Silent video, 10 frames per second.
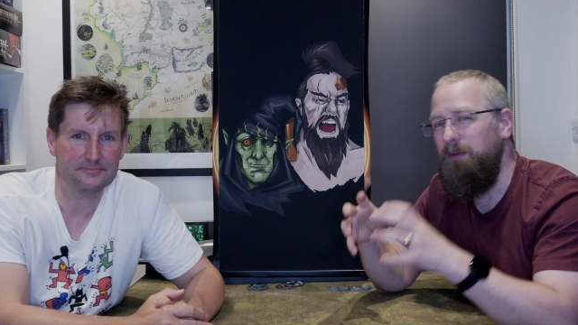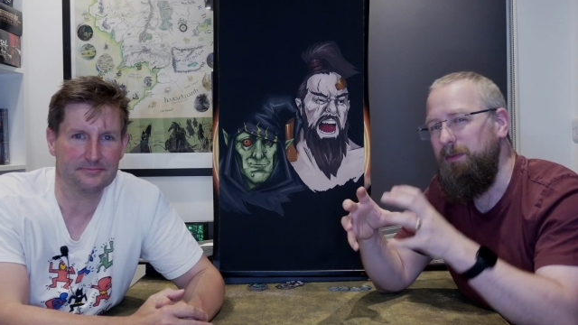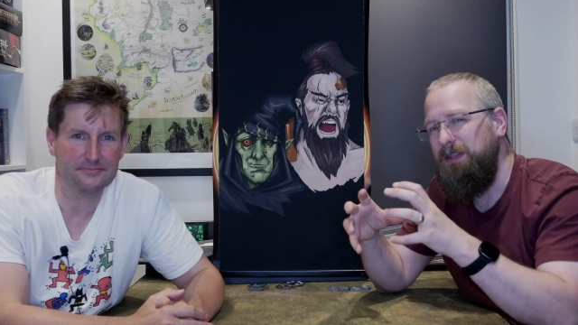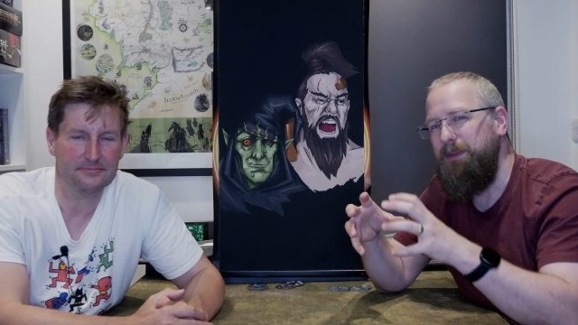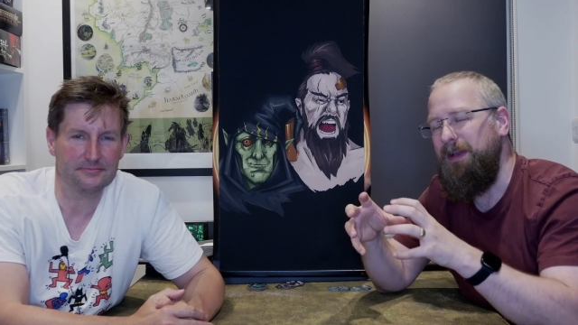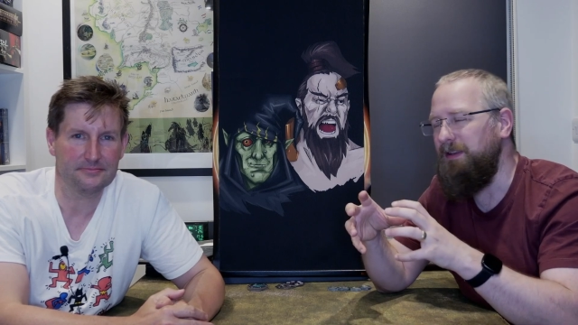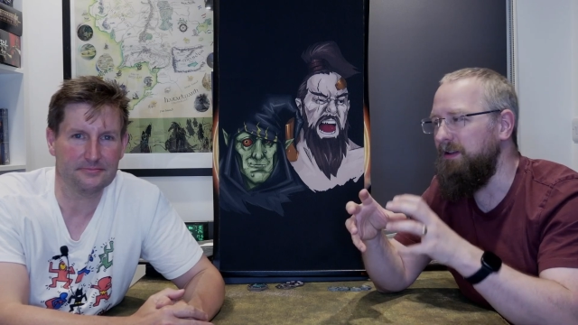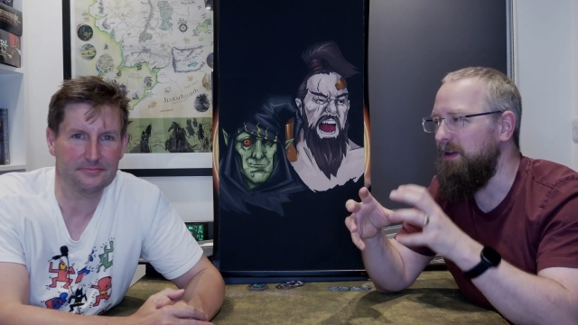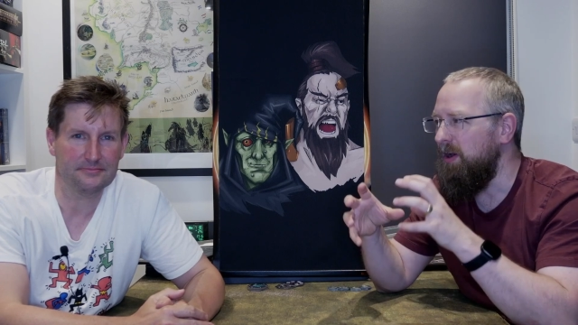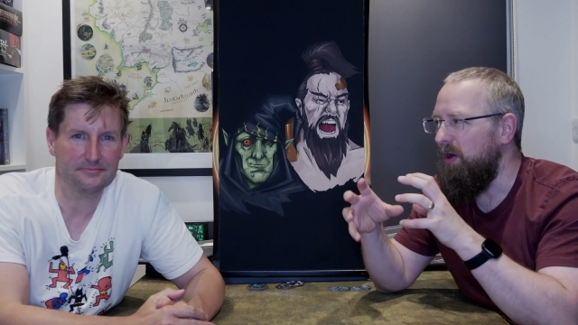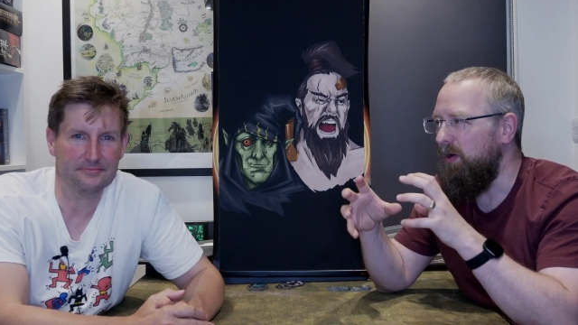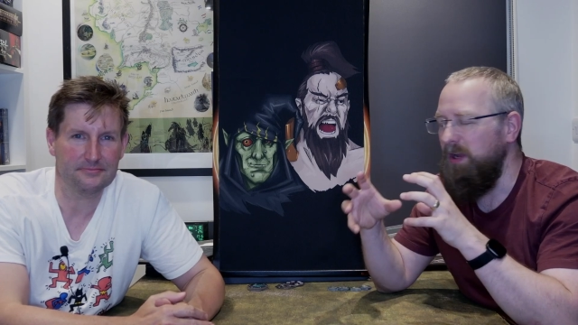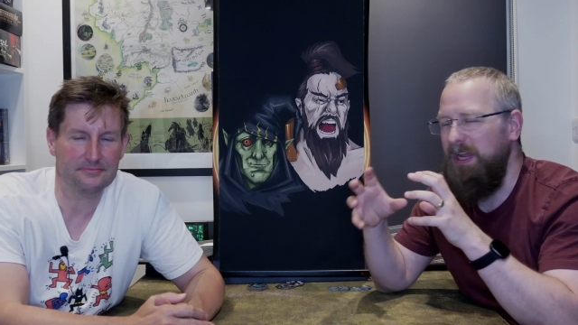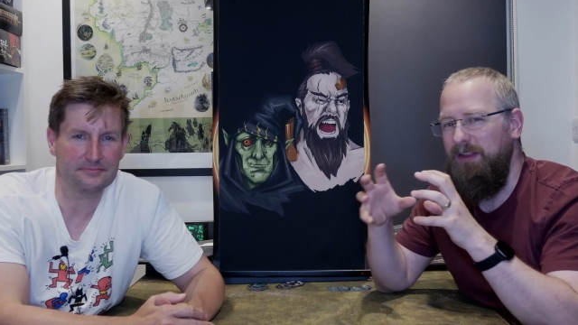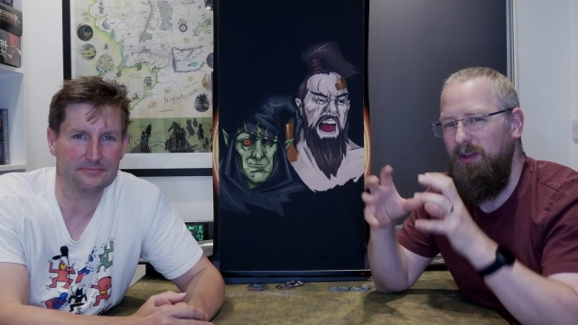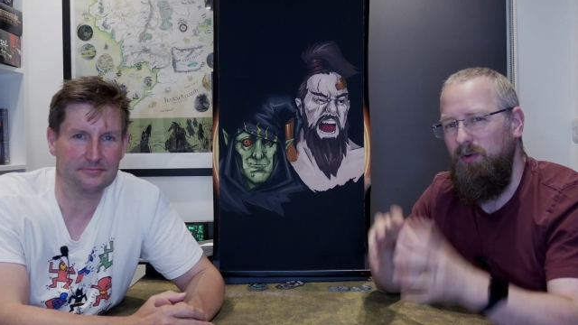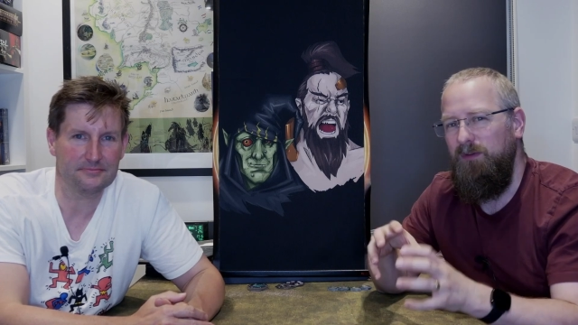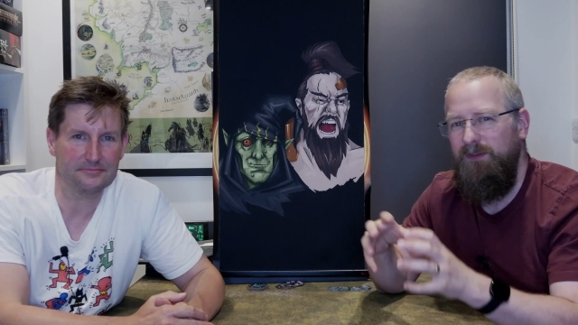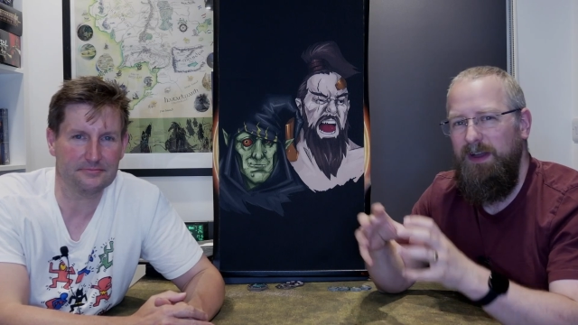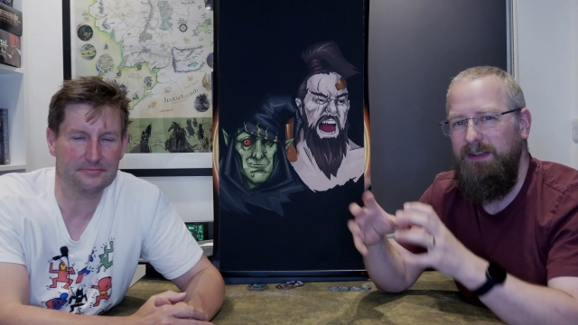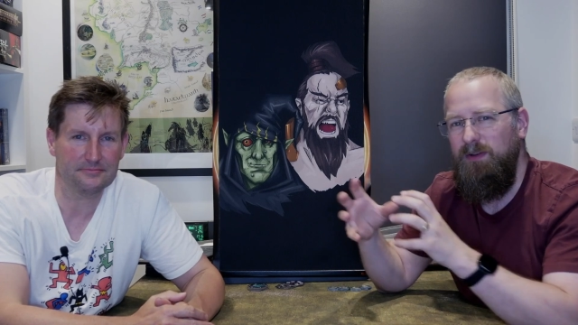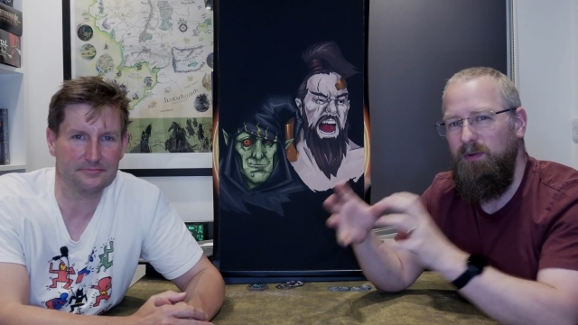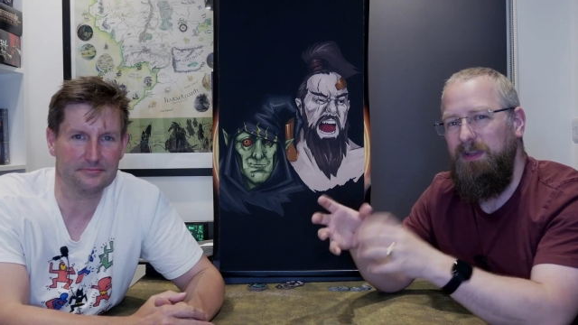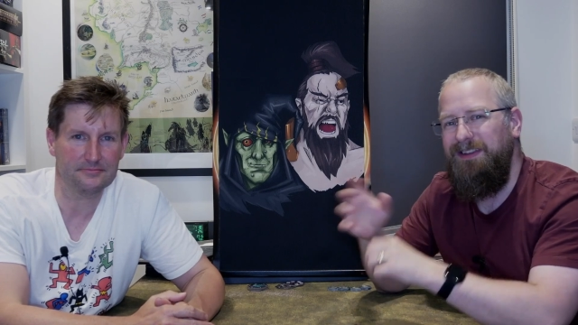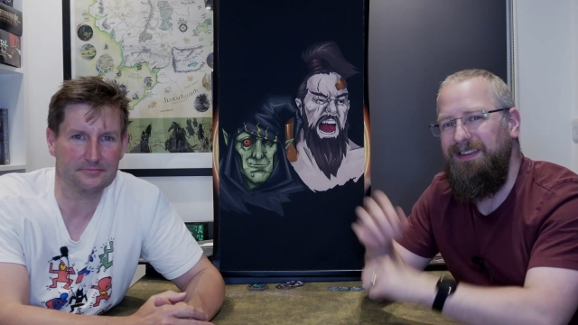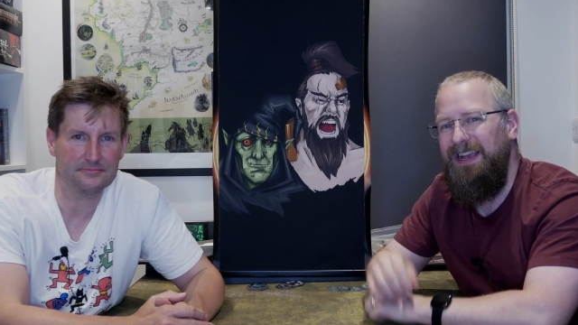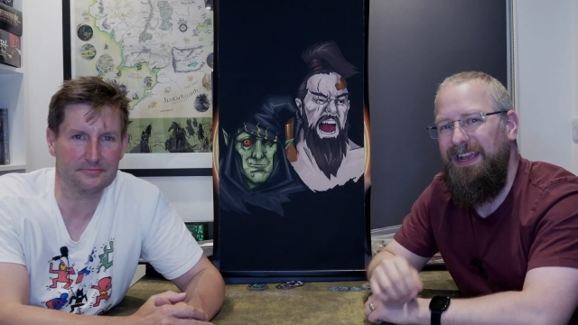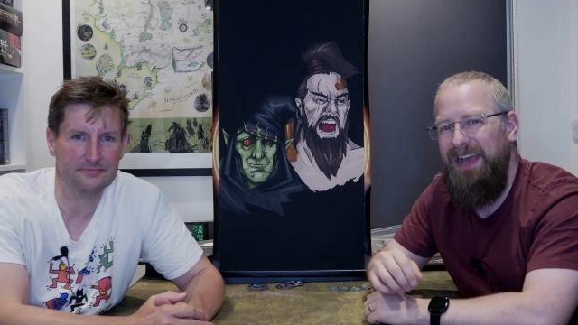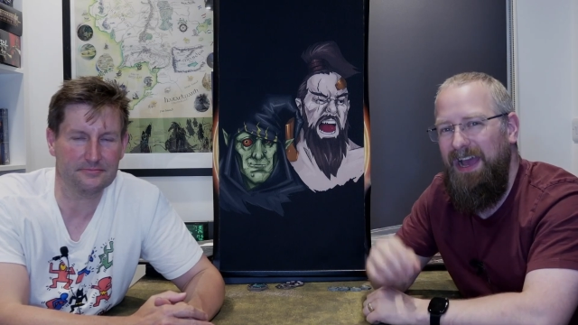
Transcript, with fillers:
Speaker 1: of them are dependent on either your fighter or the attacker